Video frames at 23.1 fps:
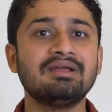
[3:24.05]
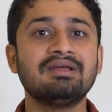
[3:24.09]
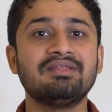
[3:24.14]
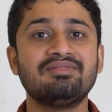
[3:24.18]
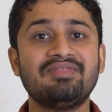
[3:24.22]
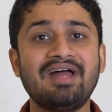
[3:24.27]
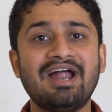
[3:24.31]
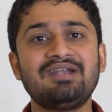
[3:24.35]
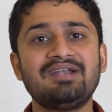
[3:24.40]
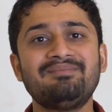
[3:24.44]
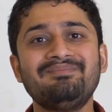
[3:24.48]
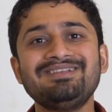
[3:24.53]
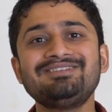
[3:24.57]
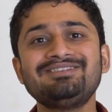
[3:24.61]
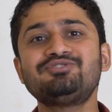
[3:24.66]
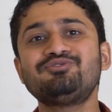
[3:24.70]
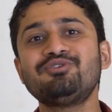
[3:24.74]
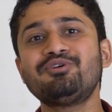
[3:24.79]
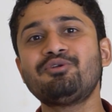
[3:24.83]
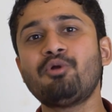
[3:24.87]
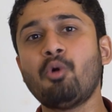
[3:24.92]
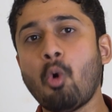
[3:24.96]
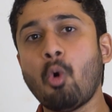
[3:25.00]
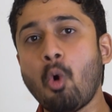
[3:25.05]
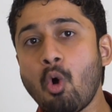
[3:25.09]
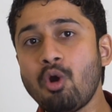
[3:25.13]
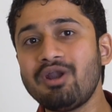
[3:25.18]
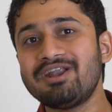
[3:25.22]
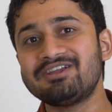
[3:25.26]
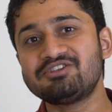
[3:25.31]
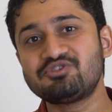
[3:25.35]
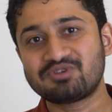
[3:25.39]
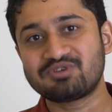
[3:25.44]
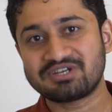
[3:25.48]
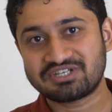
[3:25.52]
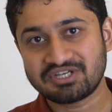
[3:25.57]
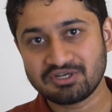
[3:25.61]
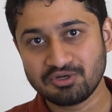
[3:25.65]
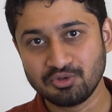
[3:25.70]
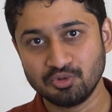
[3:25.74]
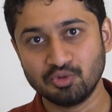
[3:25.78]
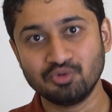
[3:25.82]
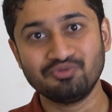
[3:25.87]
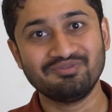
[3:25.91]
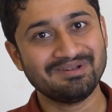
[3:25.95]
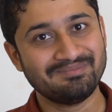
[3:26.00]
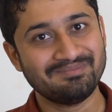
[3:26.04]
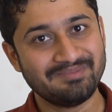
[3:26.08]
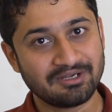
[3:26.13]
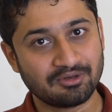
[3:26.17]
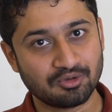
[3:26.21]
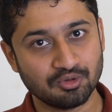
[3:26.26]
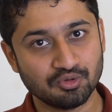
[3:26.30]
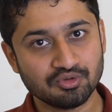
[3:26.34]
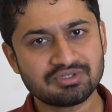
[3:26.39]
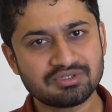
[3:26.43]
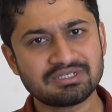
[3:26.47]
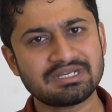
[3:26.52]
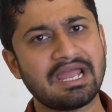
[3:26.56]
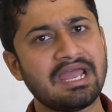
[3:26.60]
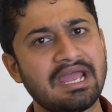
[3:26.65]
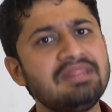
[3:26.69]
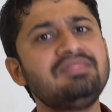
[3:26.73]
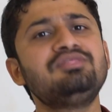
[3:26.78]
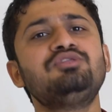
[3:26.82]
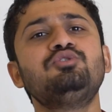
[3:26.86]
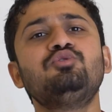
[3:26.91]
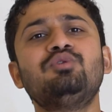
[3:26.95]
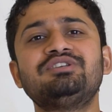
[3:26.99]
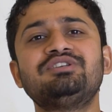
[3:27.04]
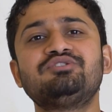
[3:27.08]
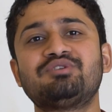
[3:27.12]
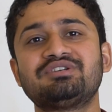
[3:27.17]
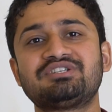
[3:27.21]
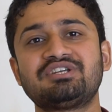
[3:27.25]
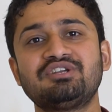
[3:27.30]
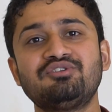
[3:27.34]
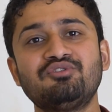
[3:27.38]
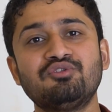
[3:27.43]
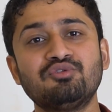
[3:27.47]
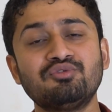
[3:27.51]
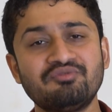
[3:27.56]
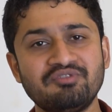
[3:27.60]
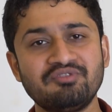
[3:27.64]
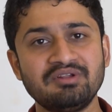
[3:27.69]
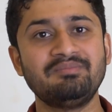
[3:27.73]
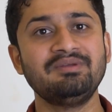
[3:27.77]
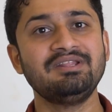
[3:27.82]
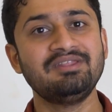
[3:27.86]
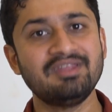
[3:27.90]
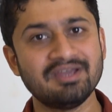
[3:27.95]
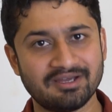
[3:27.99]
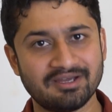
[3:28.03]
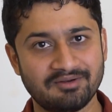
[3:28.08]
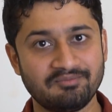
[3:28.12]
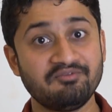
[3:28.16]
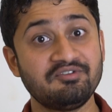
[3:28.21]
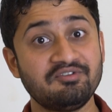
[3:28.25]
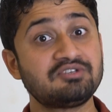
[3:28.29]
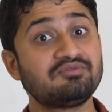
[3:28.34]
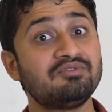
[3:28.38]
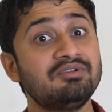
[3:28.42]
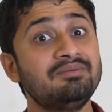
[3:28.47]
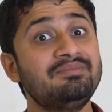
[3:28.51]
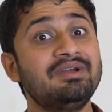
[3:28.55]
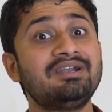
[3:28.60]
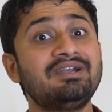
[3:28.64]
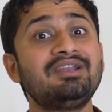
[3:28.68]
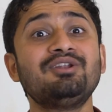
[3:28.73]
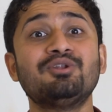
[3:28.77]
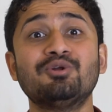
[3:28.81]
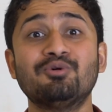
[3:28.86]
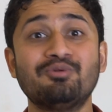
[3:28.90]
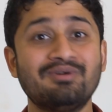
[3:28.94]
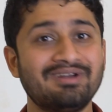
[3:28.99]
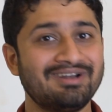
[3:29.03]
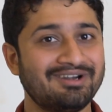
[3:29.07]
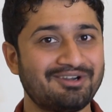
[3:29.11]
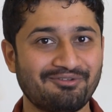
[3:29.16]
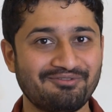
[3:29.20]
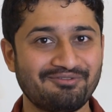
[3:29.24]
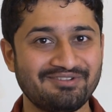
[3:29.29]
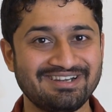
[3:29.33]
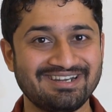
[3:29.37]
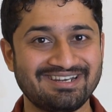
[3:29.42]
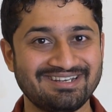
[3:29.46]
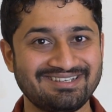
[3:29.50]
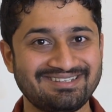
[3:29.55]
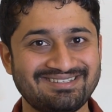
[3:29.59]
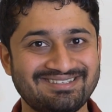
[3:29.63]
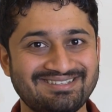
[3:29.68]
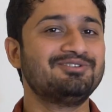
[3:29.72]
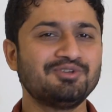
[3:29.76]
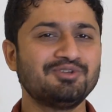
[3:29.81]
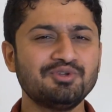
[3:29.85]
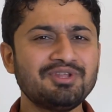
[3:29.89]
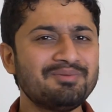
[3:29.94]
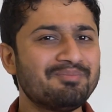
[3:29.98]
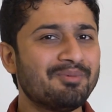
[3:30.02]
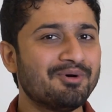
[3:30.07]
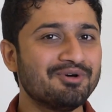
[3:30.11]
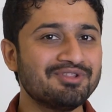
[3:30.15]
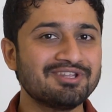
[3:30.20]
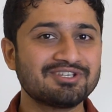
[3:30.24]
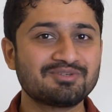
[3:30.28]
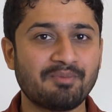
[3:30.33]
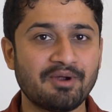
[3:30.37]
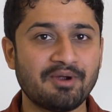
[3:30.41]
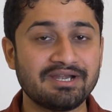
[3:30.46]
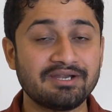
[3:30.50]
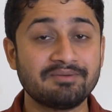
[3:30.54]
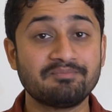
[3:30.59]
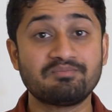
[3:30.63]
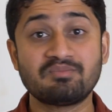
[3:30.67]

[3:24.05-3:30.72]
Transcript: That means your old education loan will be closed and new education loan will be there, which will be at a lower rate of interest. So the bonus point.